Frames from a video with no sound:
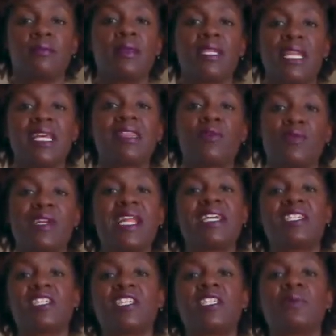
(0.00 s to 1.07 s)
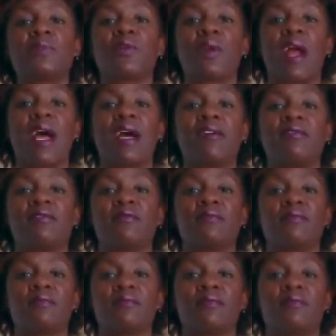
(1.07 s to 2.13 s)
let the relationship thrive.
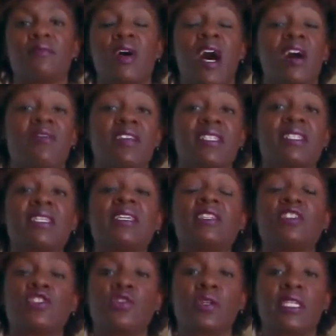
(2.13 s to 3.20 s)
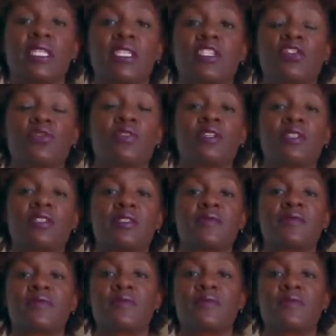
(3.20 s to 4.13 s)
Obviously, the choice is yours.